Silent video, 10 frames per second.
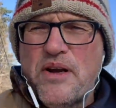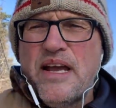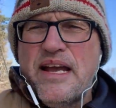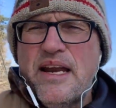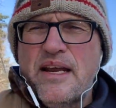
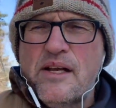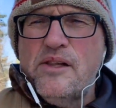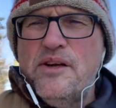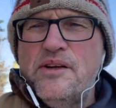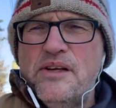and it
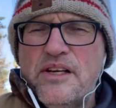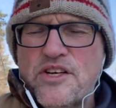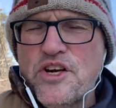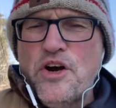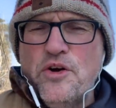clearly
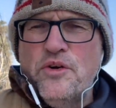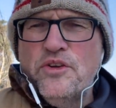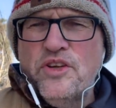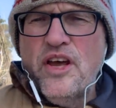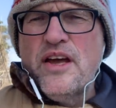
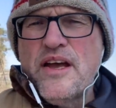shows